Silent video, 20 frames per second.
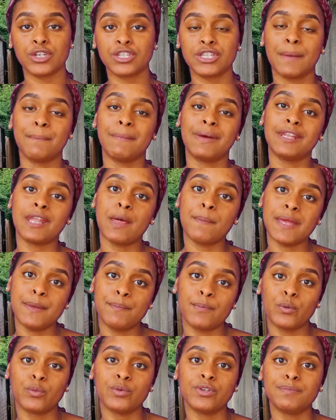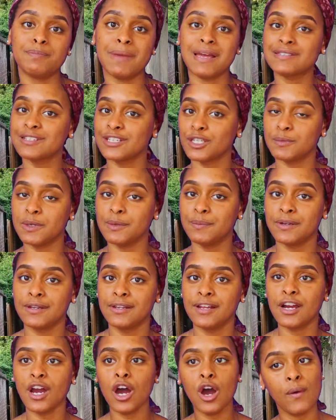which then meant that people would message me
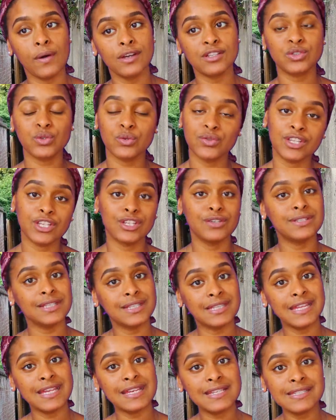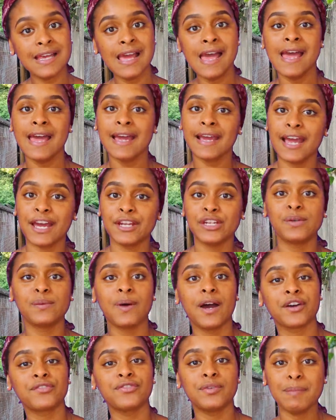being like, oh, I saw that you did this, can you
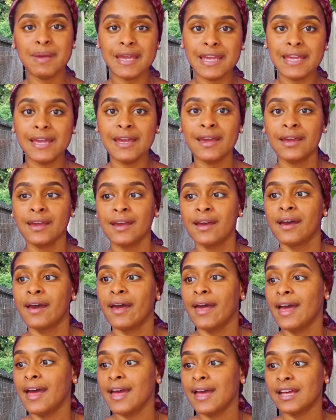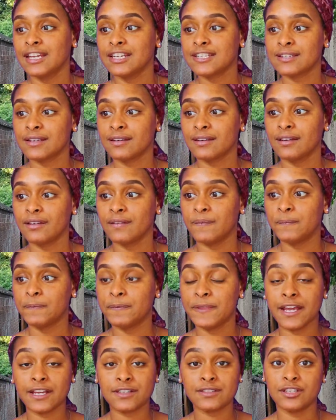work for me? And
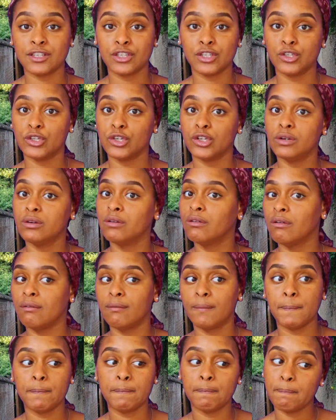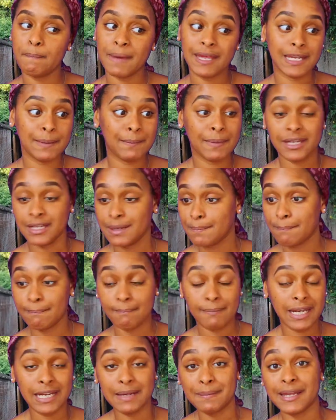next thing you knew, many, many,
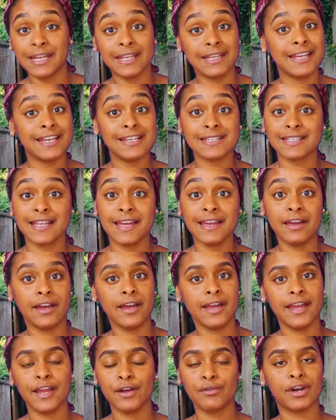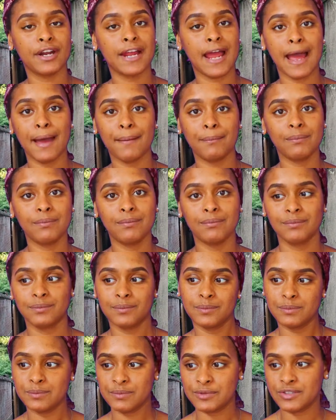many, many years later, here I am
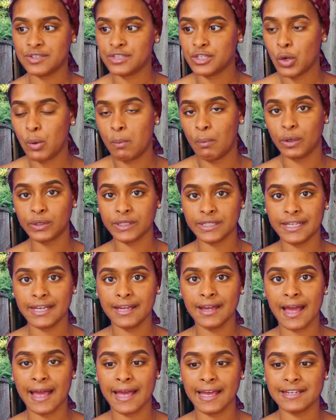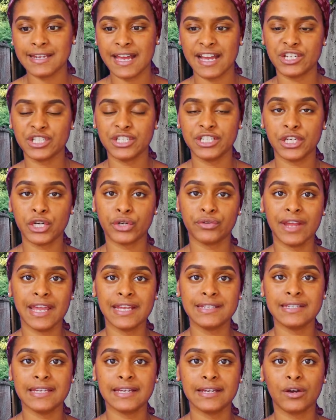still modeling and actually
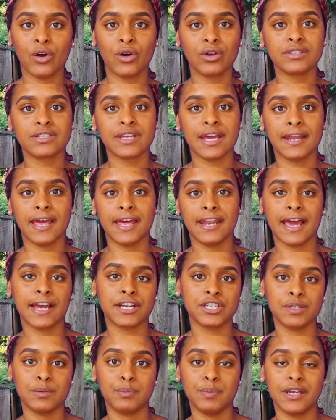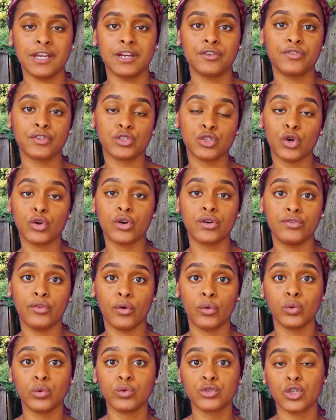creating content and actually being a
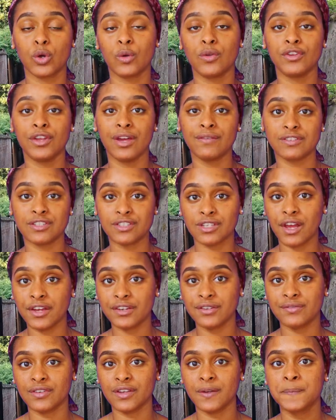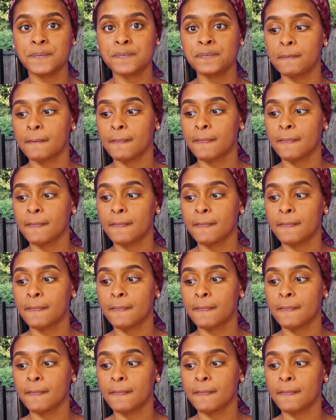photographer also on the other side of it.